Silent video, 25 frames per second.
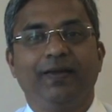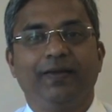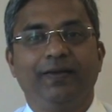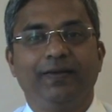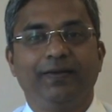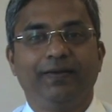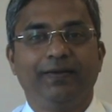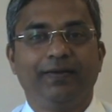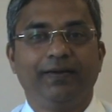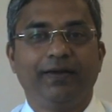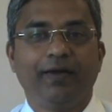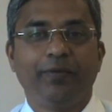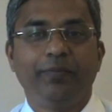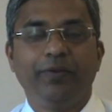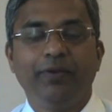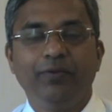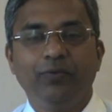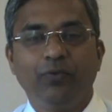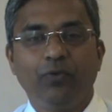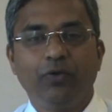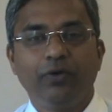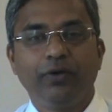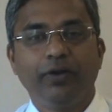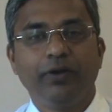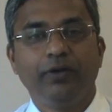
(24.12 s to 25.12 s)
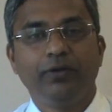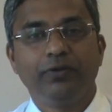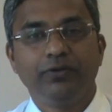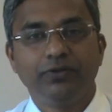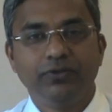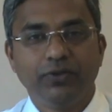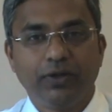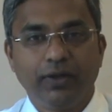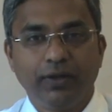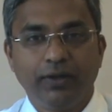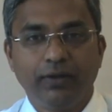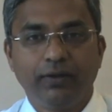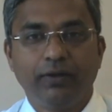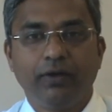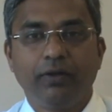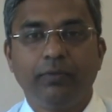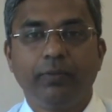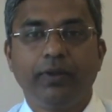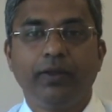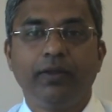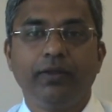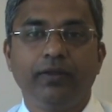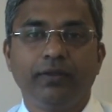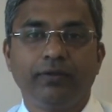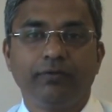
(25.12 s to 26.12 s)
I've been wanting to join
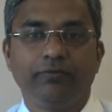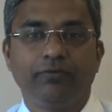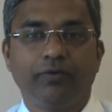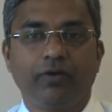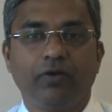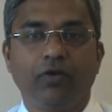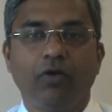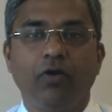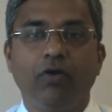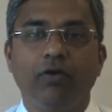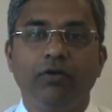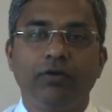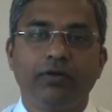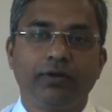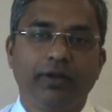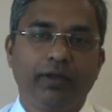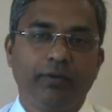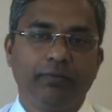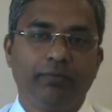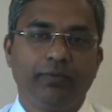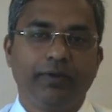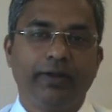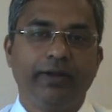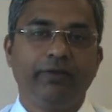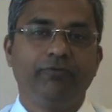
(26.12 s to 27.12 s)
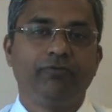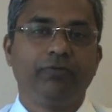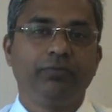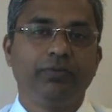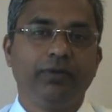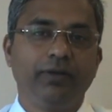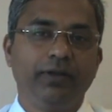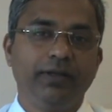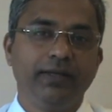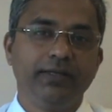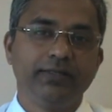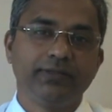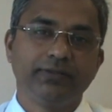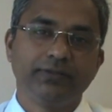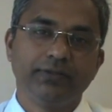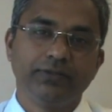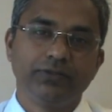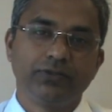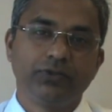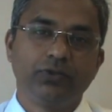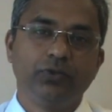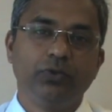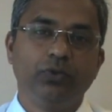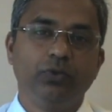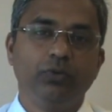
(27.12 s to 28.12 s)
Army for a long time, right from the days in
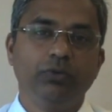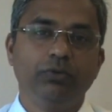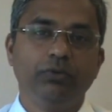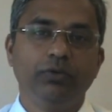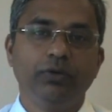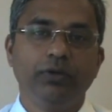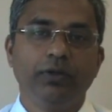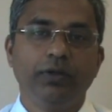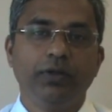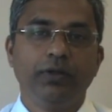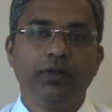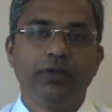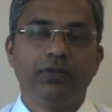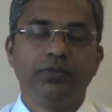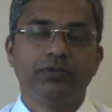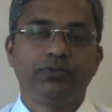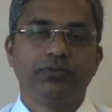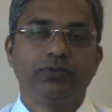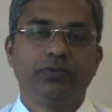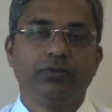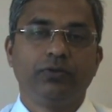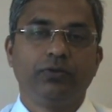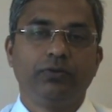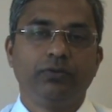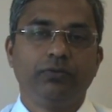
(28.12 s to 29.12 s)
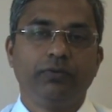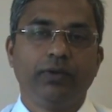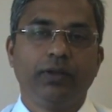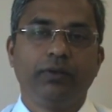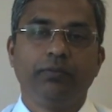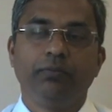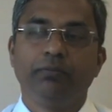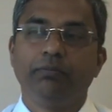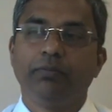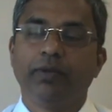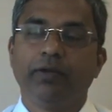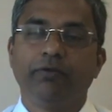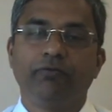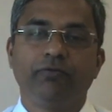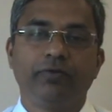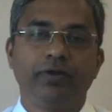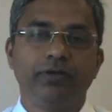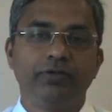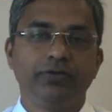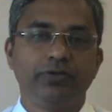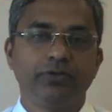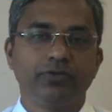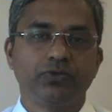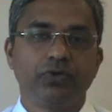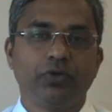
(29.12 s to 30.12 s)
school. So when my
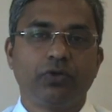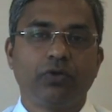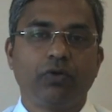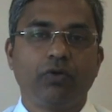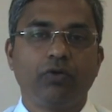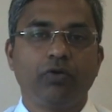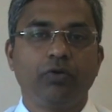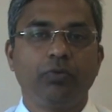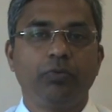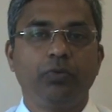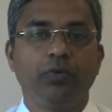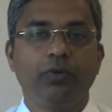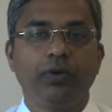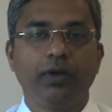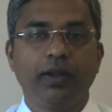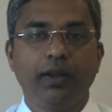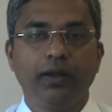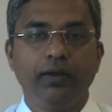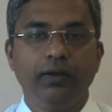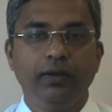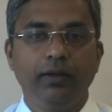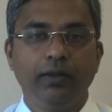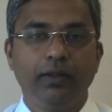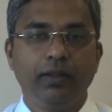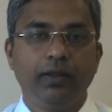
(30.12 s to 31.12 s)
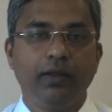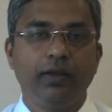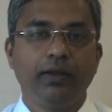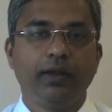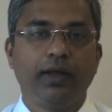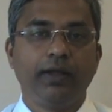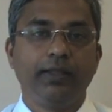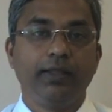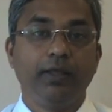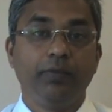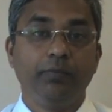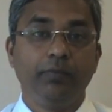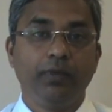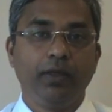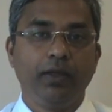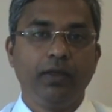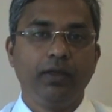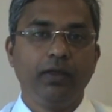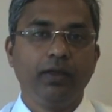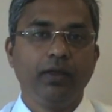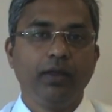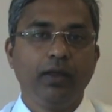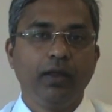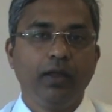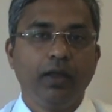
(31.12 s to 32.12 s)
friends used to talk about NDA and
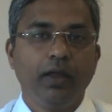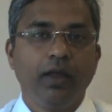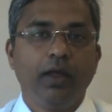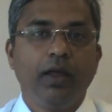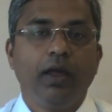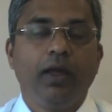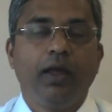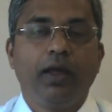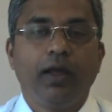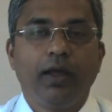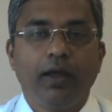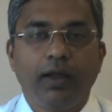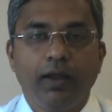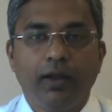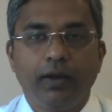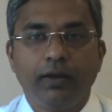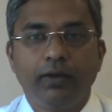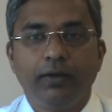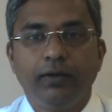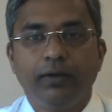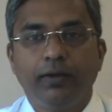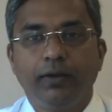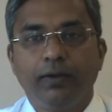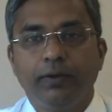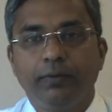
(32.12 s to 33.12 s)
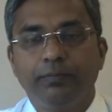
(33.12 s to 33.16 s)
IMA, and